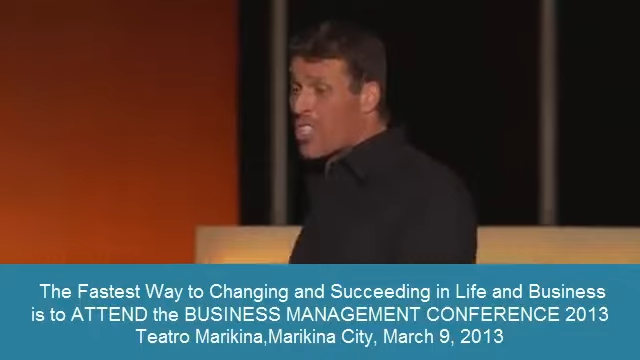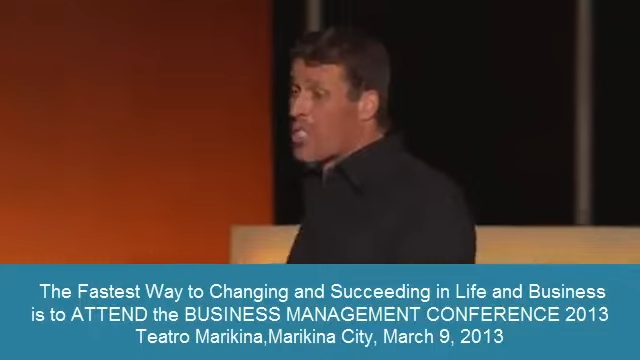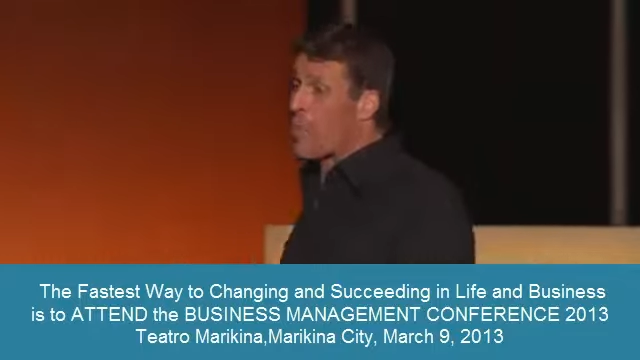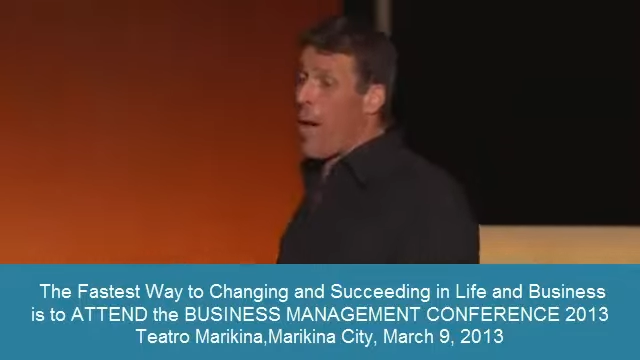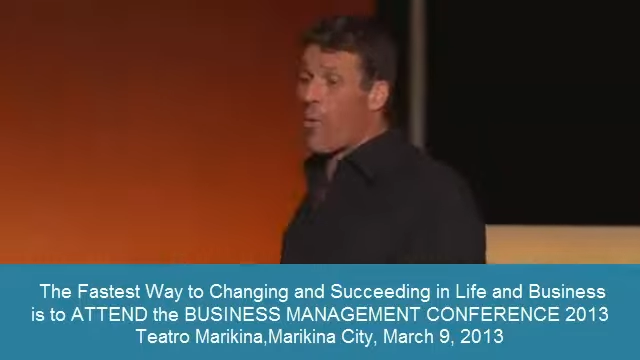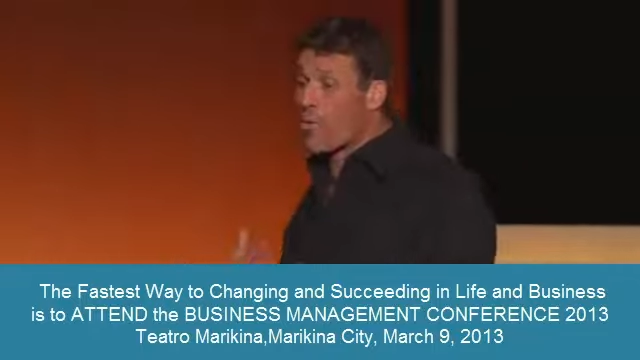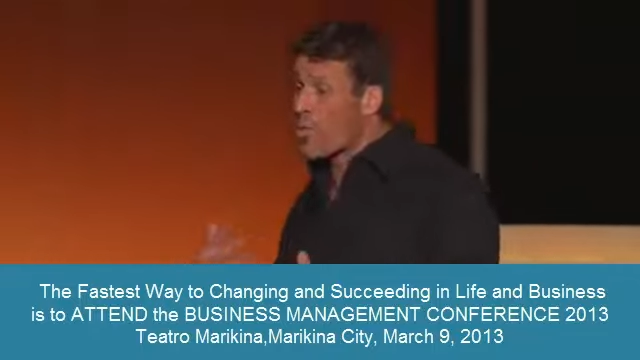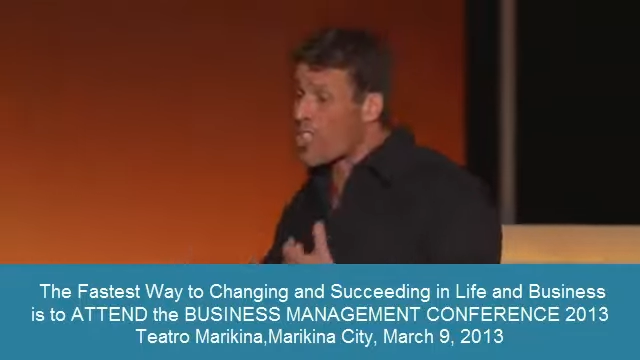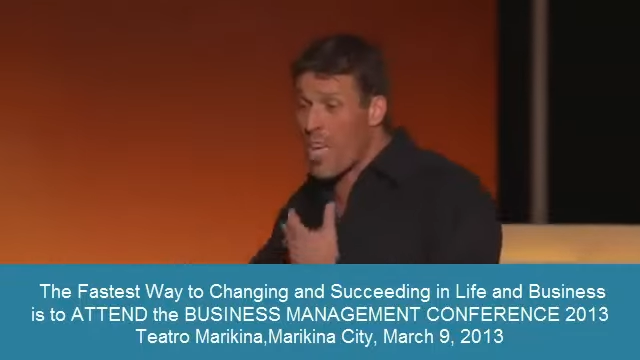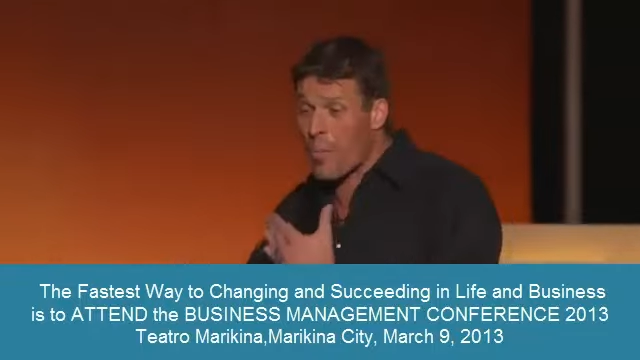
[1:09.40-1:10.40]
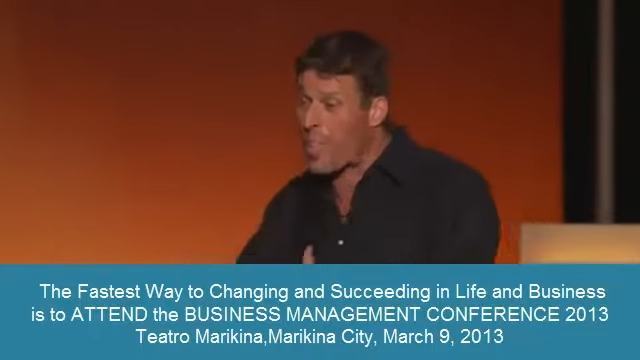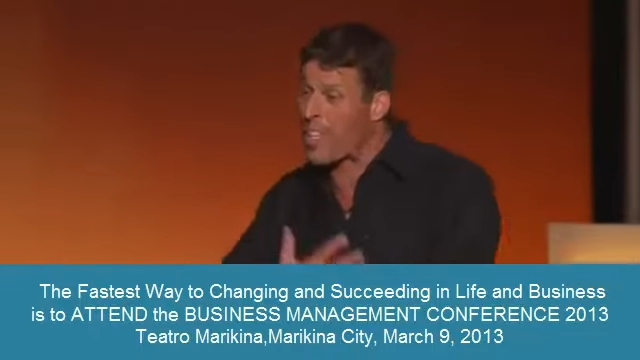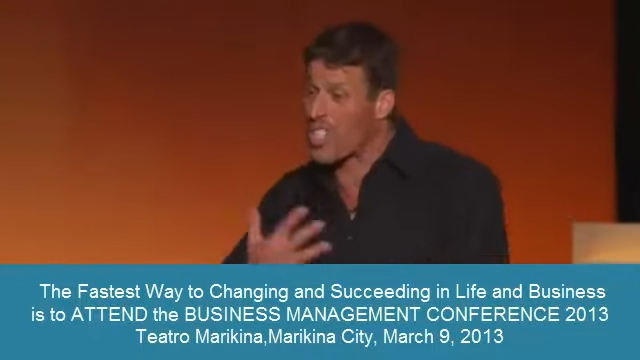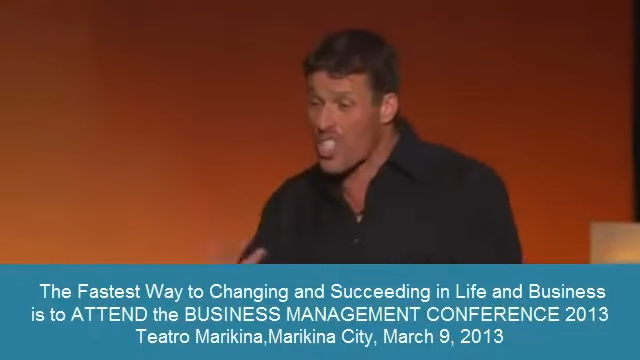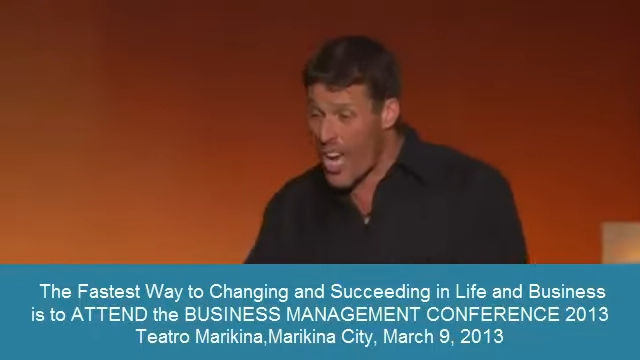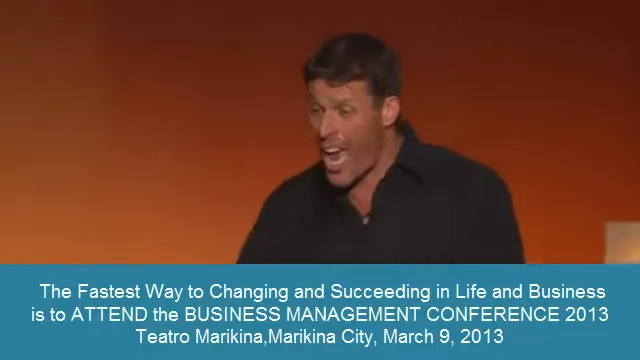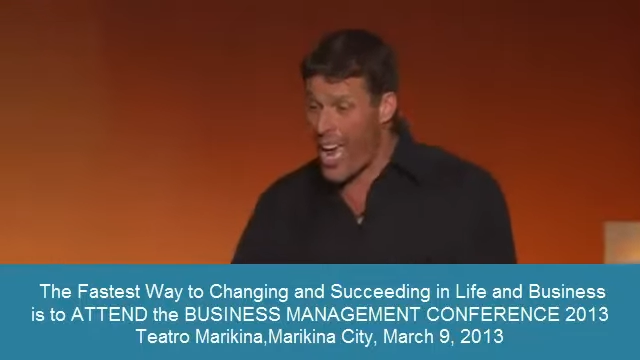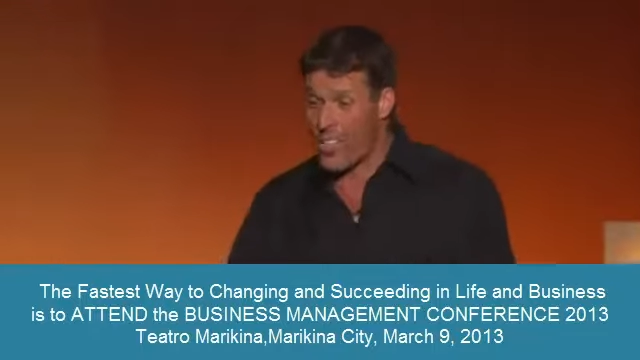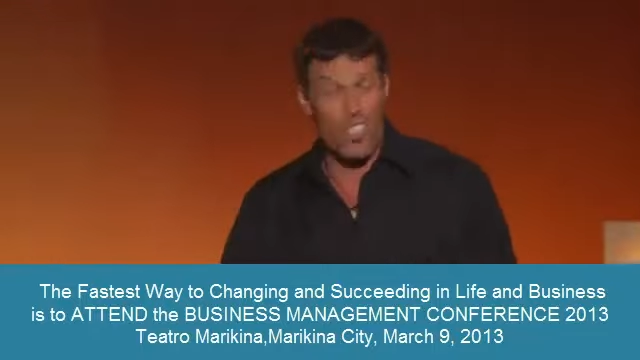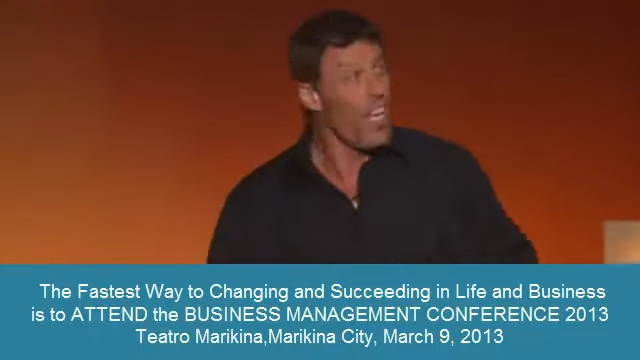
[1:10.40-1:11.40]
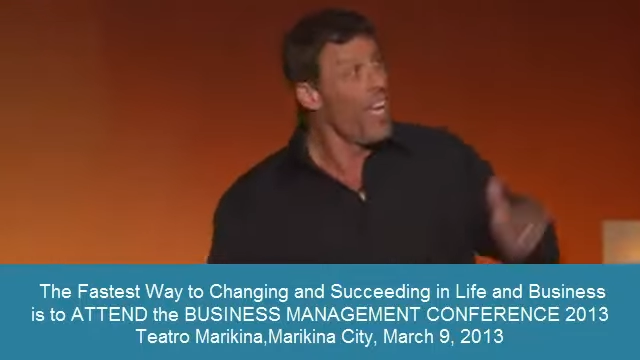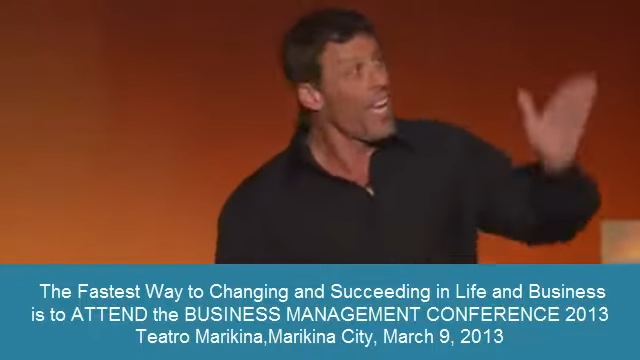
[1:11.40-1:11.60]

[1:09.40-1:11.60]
just about, there's something that's changed.